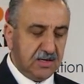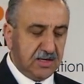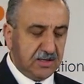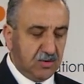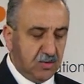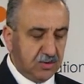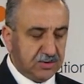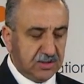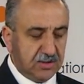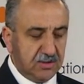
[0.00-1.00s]
that the old
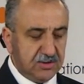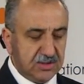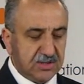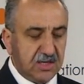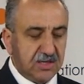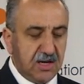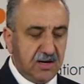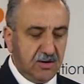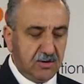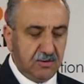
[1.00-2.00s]
technologies can
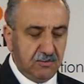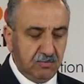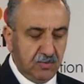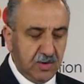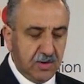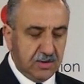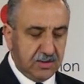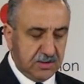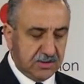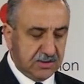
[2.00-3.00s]
carry on.
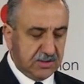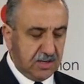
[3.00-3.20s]
This is